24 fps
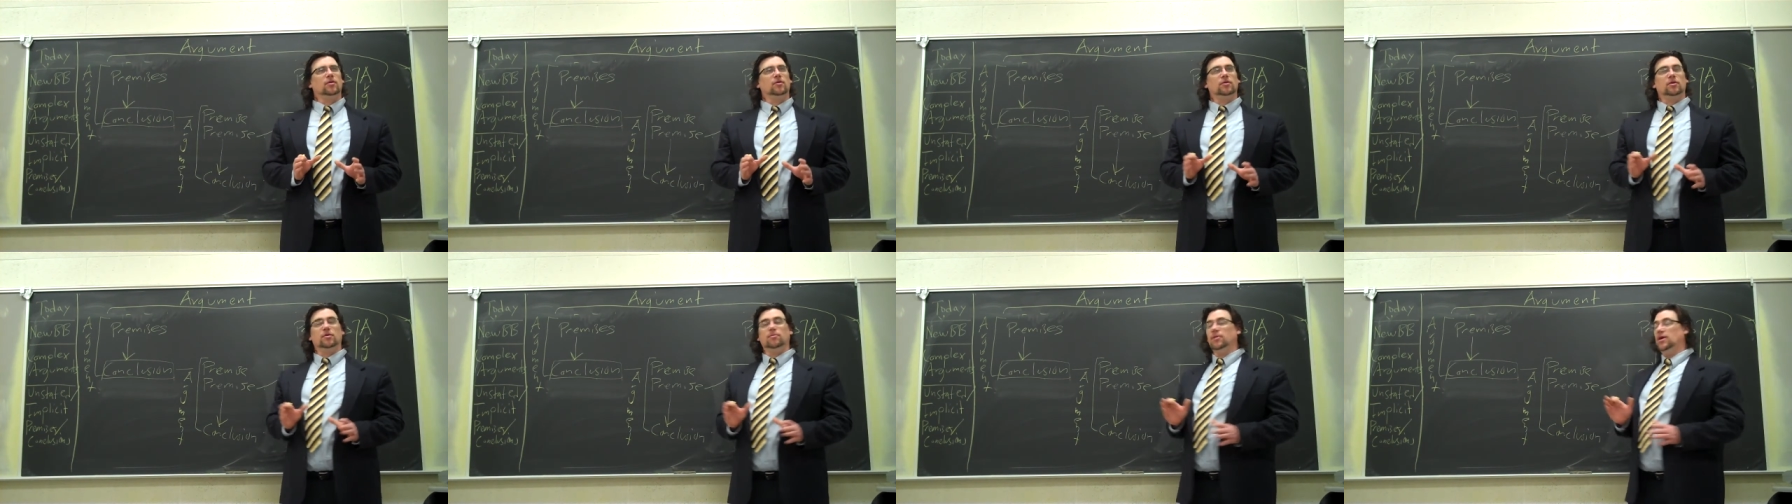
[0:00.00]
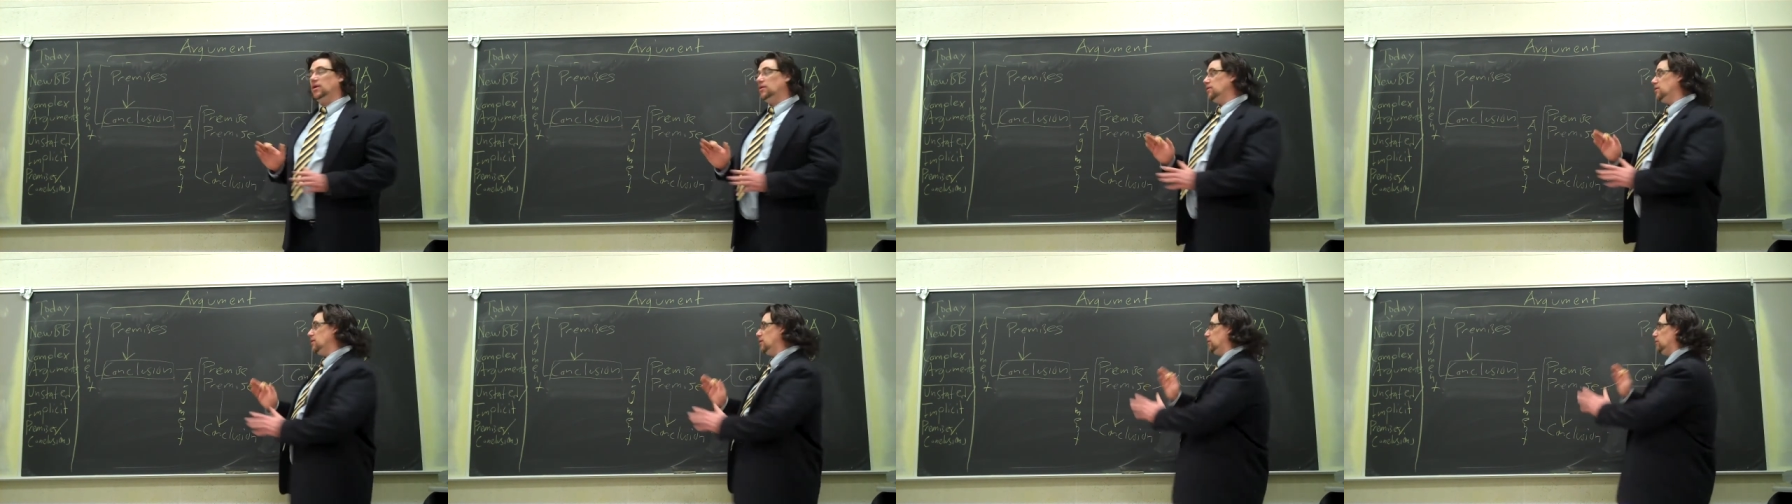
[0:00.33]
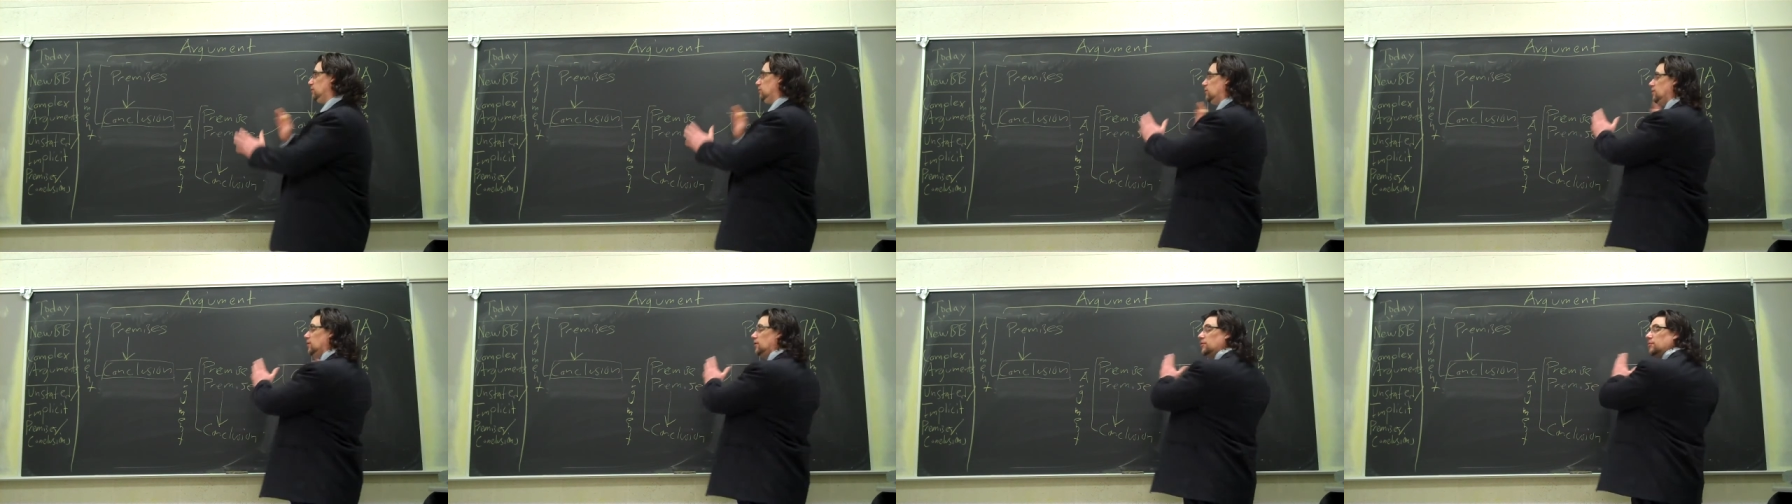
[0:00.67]
Do you mean
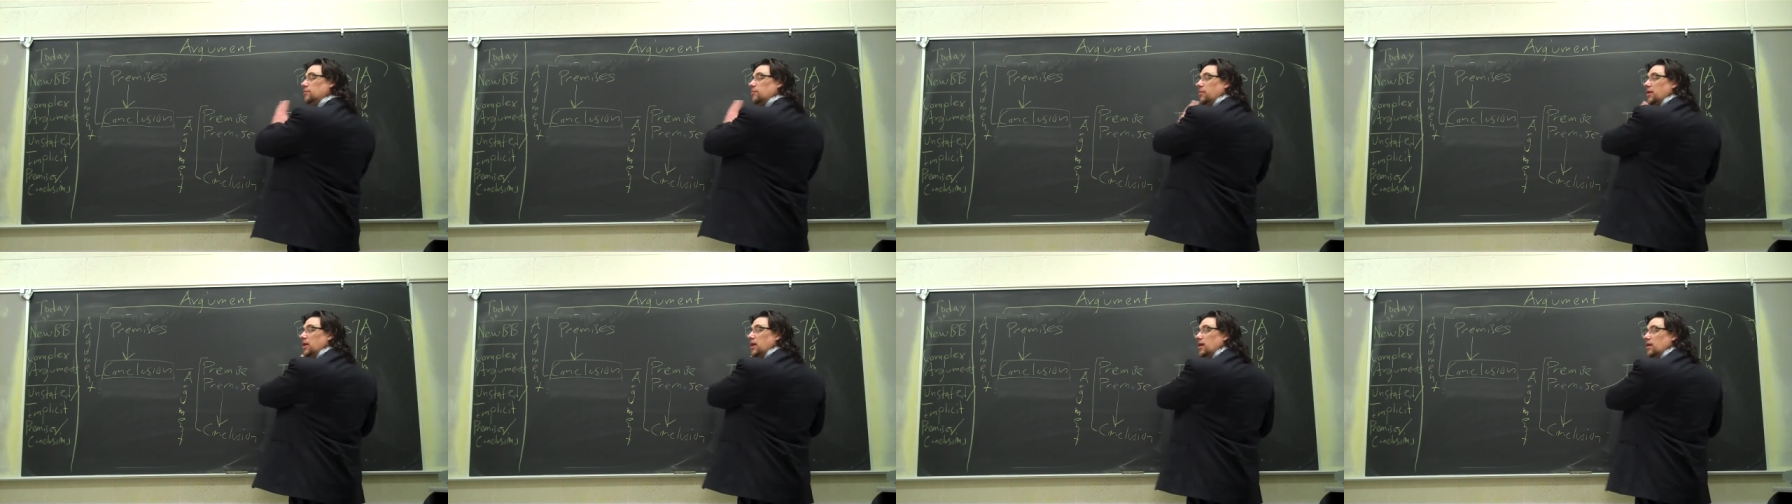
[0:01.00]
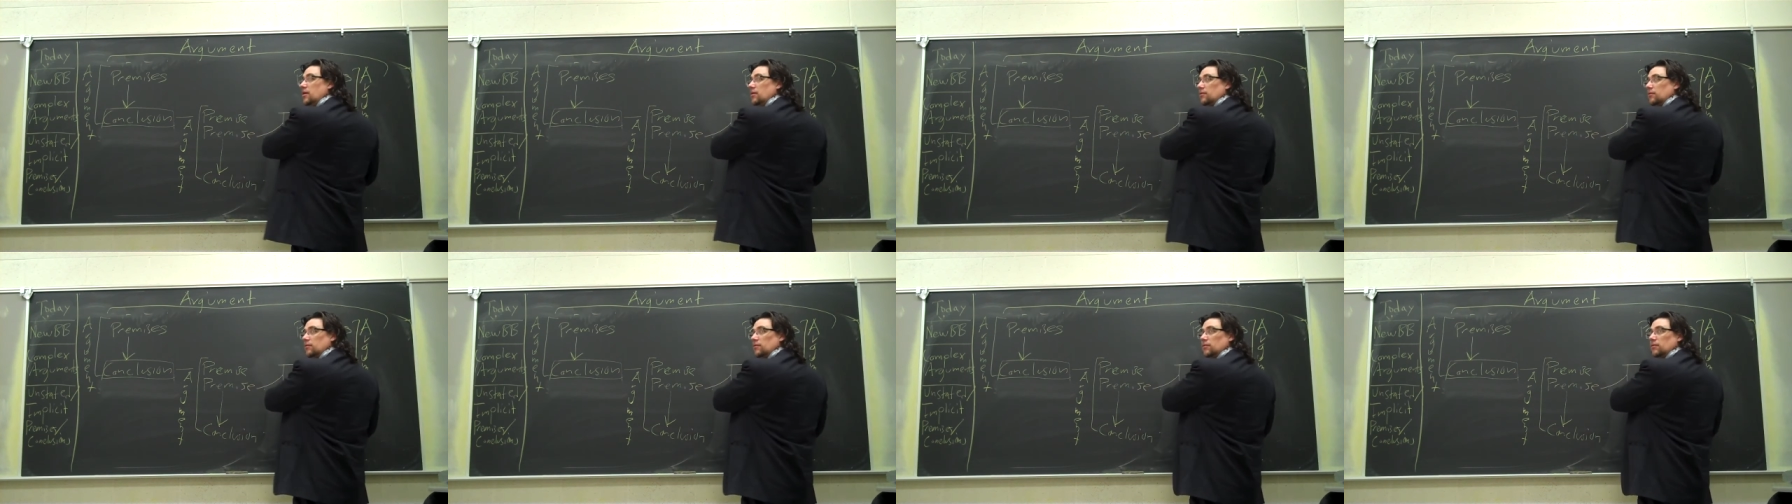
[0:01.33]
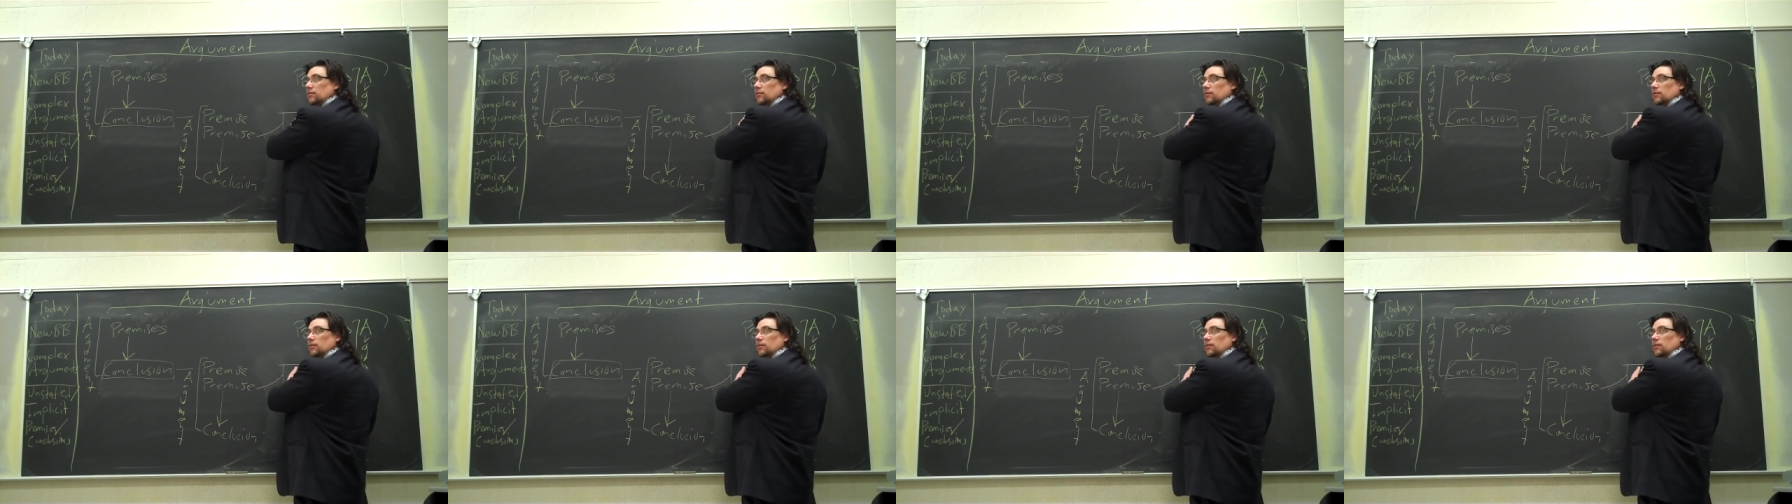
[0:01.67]
this, this
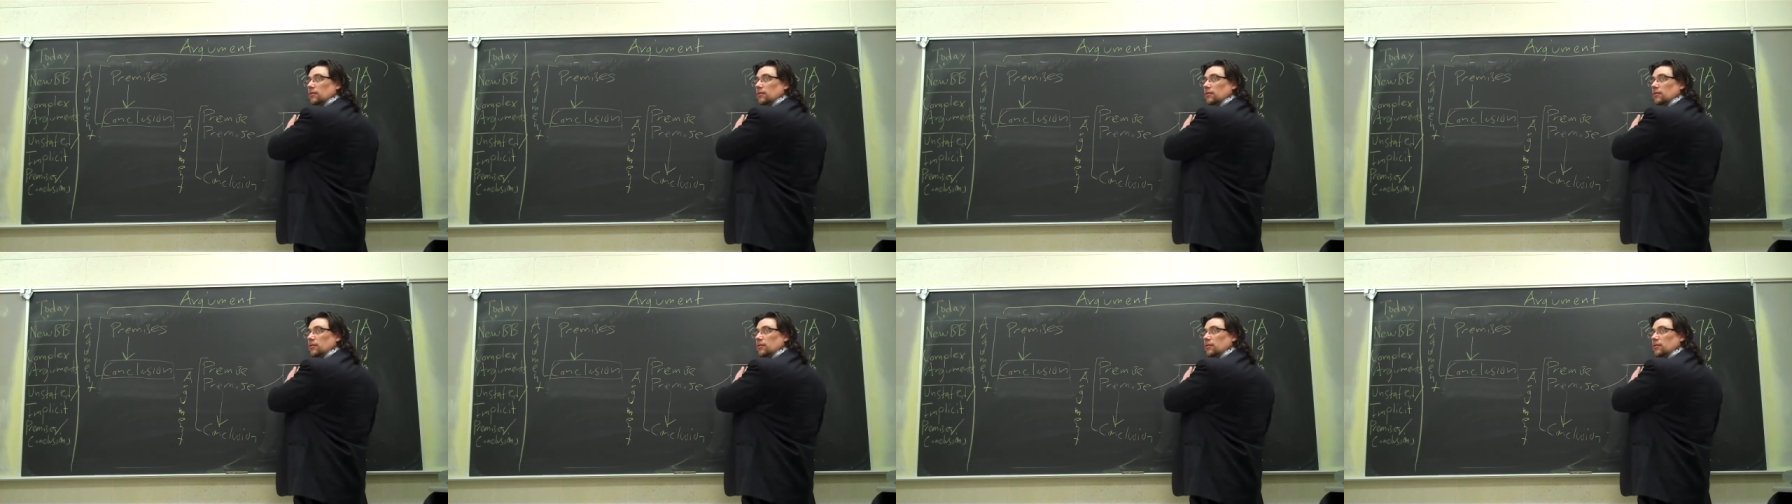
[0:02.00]
piece,